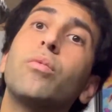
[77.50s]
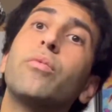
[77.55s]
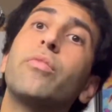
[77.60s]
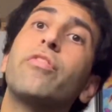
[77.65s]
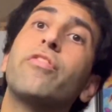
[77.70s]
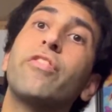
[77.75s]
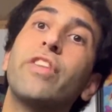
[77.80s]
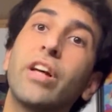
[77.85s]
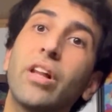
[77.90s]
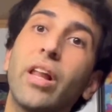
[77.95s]

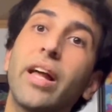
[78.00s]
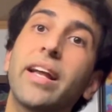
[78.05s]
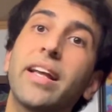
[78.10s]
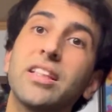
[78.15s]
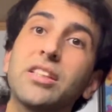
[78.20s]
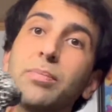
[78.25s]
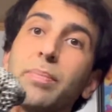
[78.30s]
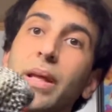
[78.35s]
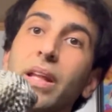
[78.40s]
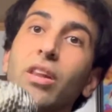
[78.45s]
feel like
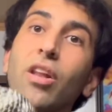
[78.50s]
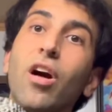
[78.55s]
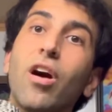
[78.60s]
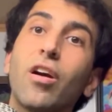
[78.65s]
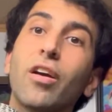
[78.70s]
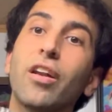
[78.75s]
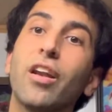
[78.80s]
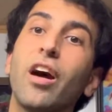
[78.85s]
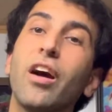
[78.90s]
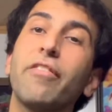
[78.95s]
it's been long
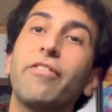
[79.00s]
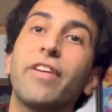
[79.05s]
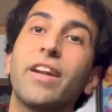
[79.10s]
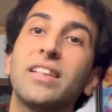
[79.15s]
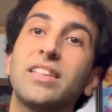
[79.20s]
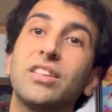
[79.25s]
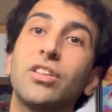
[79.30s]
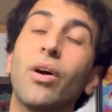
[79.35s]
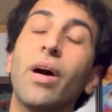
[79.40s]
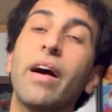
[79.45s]
enough and I
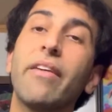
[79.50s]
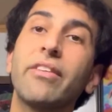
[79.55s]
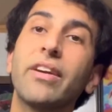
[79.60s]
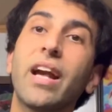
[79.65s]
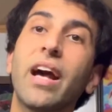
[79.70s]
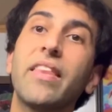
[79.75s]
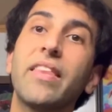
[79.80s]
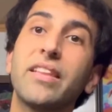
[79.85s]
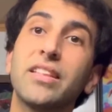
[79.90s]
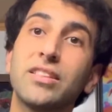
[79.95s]
still haven't
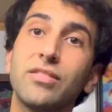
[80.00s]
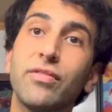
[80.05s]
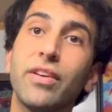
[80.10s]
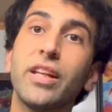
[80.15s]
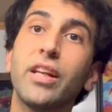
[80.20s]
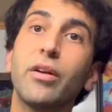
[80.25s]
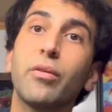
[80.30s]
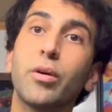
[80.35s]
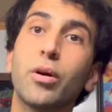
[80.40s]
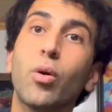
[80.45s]
got this
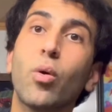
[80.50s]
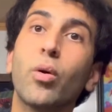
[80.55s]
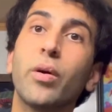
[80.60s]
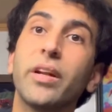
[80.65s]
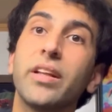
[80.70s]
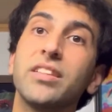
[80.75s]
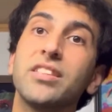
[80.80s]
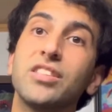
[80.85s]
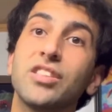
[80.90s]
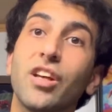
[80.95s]
video
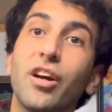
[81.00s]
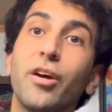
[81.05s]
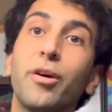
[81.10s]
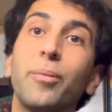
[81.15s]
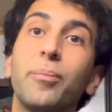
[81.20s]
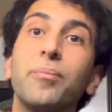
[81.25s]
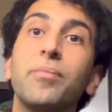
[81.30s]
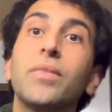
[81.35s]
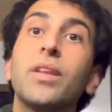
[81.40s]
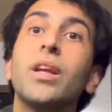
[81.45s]
recorded, so
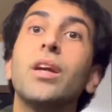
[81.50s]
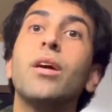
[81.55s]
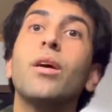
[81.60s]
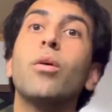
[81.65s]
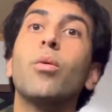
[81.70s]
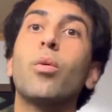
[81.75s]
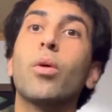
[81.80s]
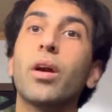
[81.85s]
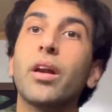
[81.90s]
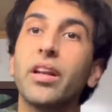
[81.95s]

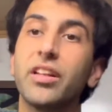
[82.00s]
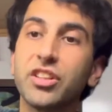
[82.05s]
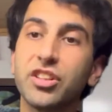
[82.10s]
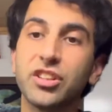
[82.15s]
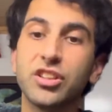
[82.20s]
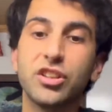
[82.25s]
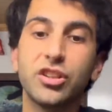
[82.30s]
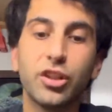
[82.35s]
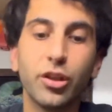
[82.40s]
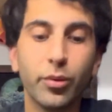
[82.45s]
we're going to
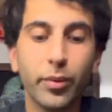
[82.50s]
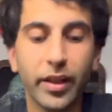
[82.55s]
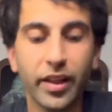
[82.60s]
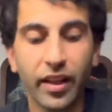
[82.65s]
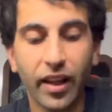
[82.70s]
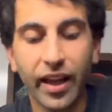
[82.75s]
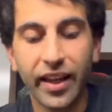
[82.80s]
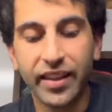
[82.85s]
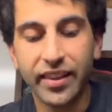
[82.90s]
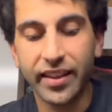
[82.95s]
just do it
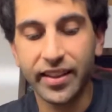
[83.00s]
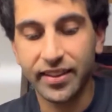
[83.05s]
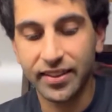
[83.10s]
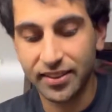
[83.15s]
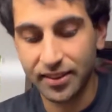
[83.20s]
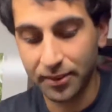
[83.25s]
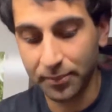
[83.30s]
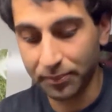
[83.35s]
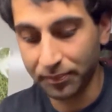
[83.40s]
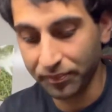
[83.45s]
like
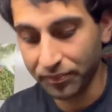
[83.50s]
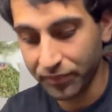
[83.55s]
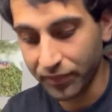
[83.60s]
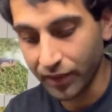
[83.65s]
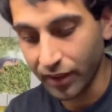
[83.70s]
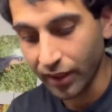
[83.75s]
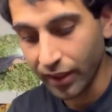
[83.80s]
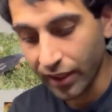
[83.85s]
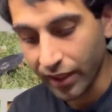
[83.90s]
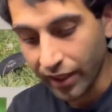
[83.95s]
this.
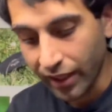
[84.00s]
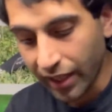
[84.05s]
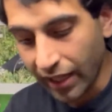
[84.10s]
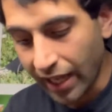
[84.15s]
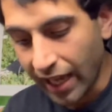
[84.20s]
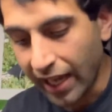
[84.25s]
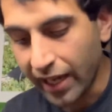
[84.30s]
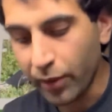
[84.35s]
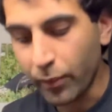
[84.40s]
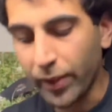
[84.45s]

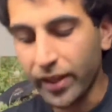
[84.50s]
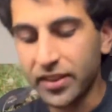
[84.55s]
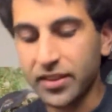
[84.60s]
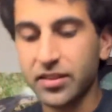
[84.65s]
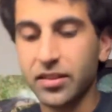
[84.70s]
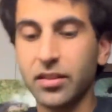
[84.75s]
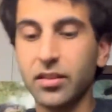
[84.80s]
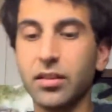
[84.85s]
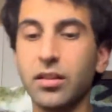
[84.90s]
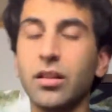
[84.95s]

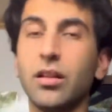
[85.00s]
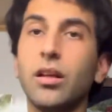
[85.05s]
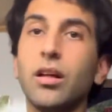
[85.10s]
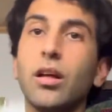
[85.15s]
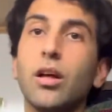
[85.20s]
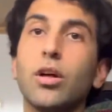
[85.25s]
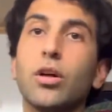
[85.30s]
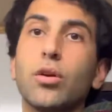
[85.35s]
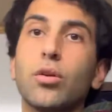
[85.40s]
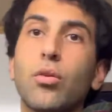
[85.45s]
Anyways,
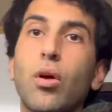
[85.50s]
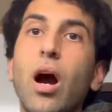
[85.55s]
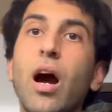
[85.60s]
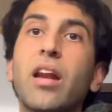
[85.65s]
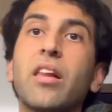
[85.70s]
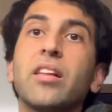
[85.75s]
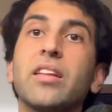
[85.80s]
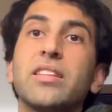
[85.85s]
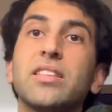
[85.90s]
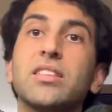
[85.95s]

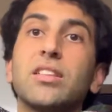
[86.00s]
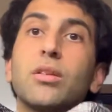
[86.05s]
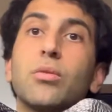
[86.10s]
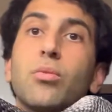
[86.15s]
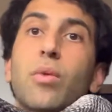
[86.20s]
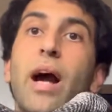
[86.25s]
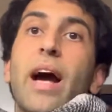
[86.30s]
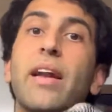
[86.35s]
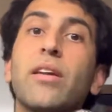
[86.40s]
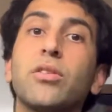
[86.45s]
Crotalus, the
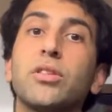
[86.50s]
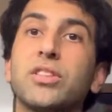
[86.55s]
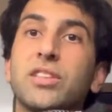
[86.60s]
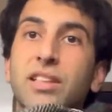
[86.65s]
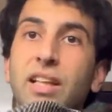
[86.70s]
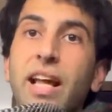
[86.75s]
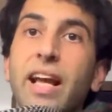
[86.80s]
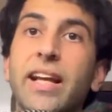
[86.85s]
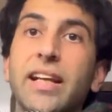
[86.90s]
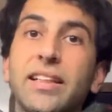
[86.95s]

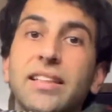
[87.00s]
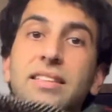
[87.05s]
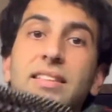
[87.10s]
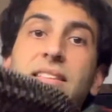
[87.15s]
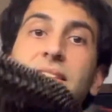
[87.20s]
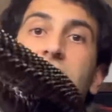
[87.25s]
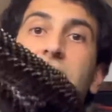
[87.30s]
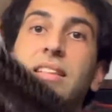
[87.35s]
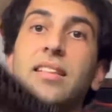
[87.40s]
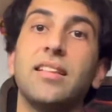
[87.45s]

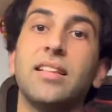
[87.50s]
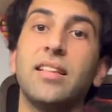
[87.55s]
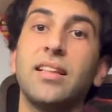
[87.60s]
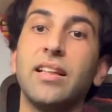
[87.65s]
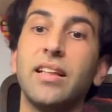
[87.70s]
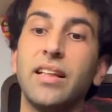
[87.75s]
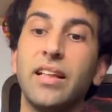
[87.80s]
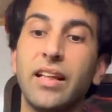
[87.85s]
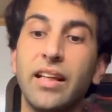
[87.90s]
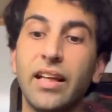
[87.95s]
rattlesnakes.
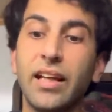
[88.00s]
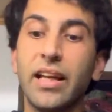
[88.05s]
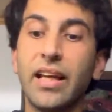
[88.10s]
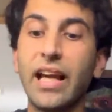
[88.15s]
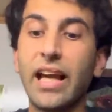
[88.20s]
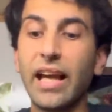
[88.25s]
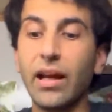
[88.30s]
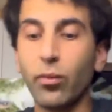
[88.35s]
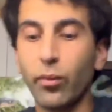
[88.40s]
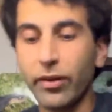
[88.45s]

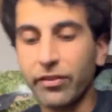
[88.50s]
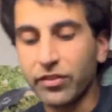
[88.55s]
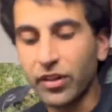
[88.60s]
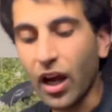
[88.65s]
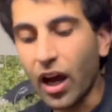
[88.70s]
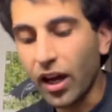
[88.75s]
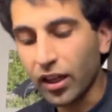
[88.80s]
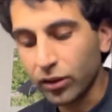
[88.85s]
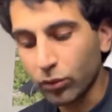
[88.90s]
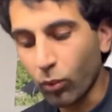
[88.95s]
And we've
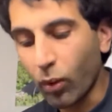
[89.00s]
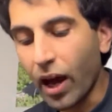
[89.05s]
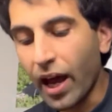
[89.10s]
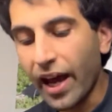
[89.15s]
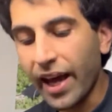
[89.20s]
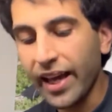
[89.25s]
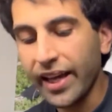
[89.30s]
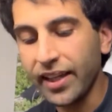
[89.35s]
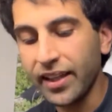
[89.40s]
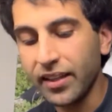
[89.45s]
talked
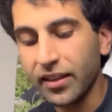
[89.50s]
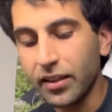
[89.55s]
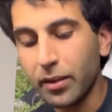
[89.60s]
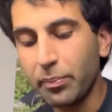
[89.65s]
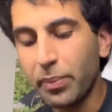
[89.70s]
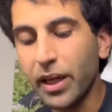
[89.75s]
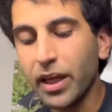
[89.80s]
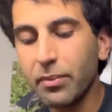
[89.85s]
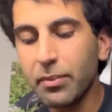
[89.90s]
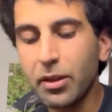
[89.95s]
why the
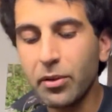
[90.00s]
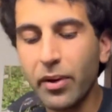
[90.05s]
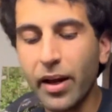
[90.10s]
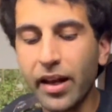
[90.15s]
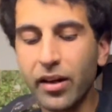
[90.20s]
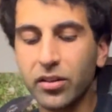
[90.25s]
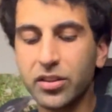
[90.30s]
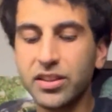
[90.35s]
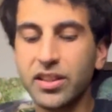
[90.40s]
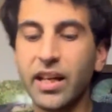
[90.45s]
pygmy
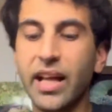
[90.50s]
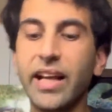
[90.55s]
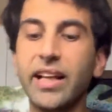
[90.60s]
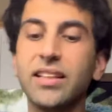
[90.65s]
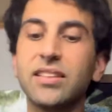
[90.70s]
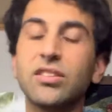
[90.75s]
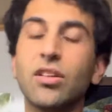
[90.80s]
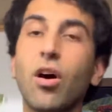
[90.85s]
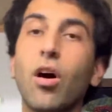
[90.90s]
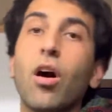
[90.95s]

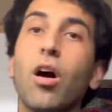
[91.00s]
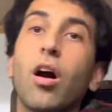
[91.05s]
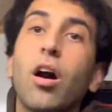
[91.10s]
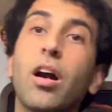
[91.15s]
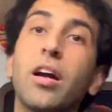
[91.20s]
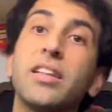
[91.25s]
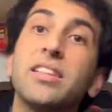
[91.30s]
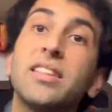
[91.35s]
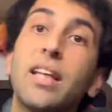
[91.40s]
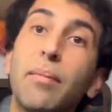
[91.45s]
rattlesnakes
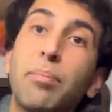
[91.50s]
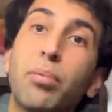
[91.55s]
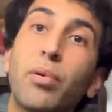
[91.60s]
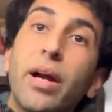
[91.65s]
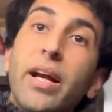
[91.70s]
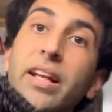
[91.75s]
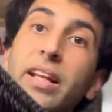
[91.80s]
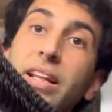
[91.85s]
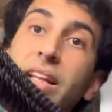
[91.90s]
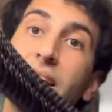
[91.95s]
are
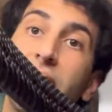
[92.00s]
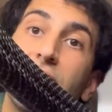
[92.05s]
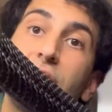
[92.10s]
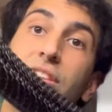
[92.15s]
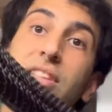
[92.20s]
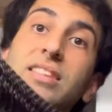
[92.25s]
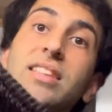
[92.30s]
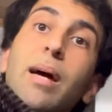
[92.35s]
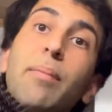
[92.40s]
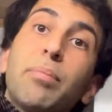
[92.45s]
separated into a
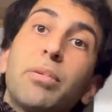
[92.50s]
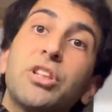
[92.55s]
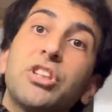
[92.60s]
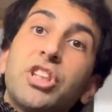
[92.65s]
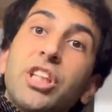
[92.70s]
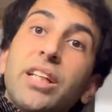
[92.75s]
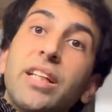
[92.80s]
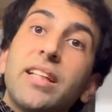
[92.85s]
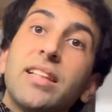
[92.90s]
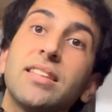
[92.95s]
separate
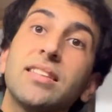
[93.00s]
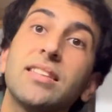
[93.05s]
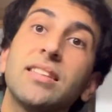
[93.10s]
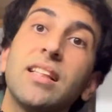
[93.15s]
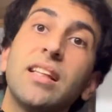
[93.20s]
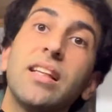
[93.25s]
genus.